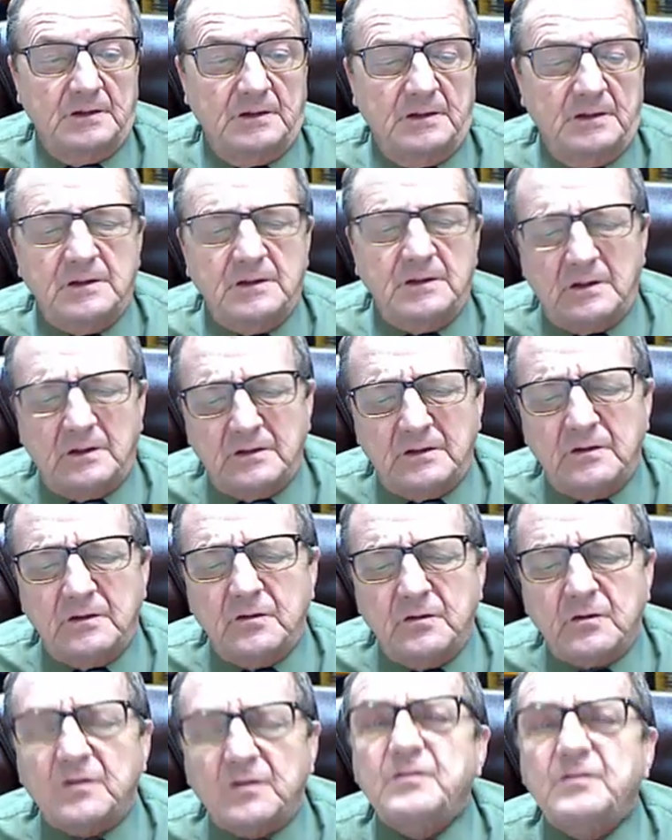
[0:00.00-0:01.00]

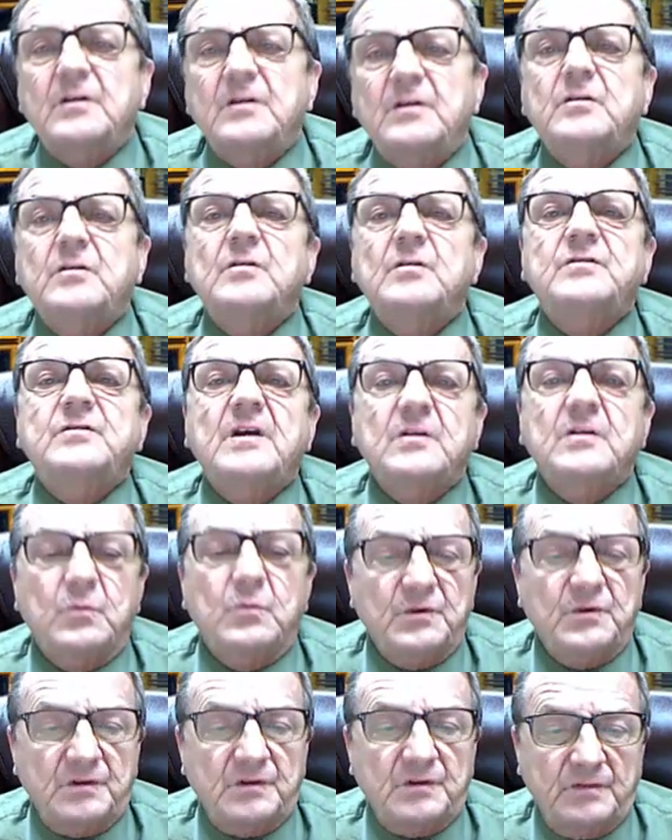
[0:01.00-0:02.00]
Because you're taking the
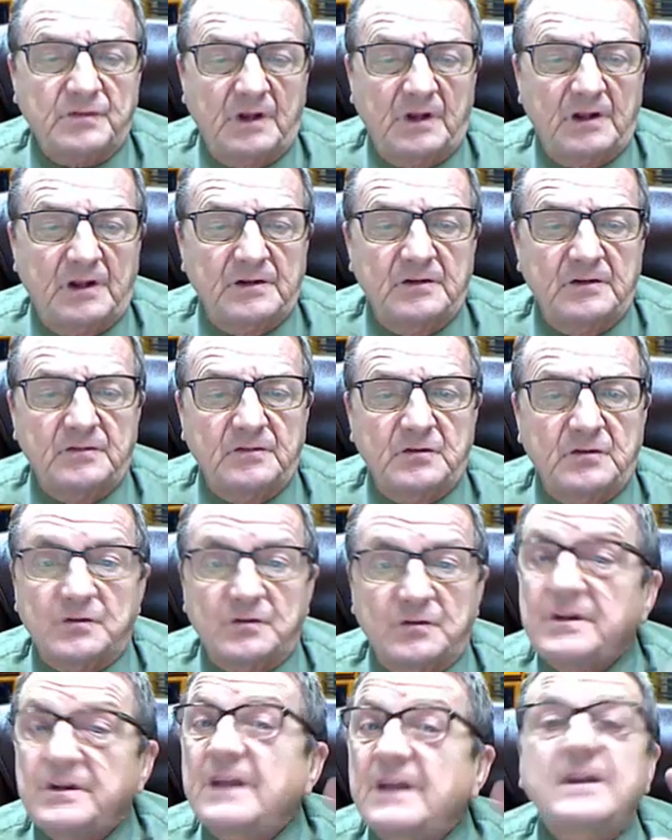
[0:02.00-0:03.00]
risk of a lot of individuals.
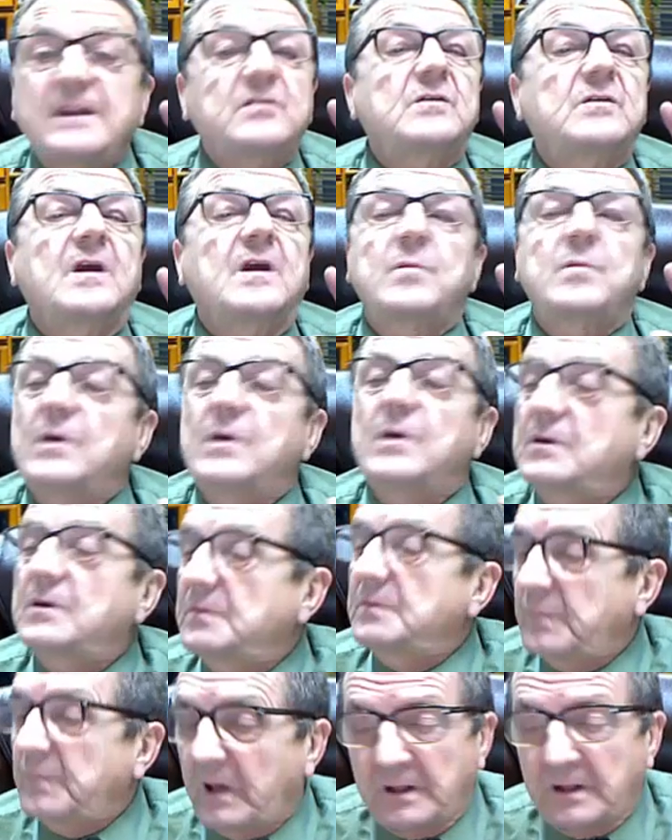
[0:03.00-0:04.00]
Not that you can't be a
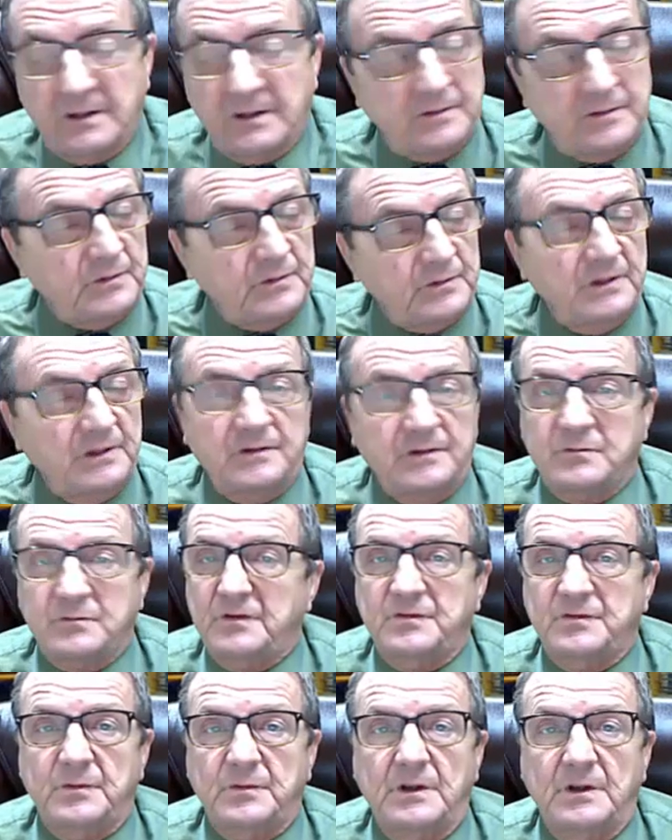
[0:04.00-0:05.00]
good pilot,
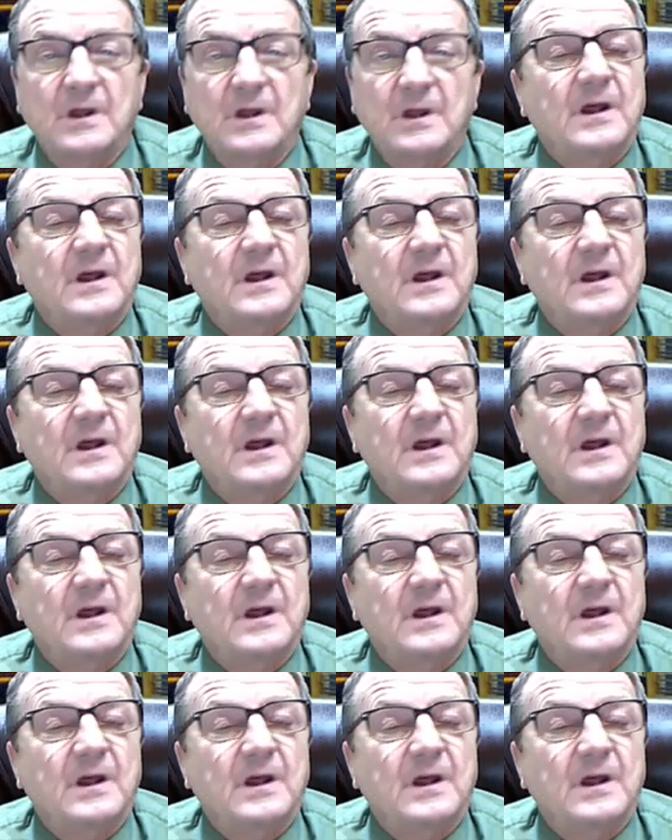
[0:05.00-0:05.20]
trust me.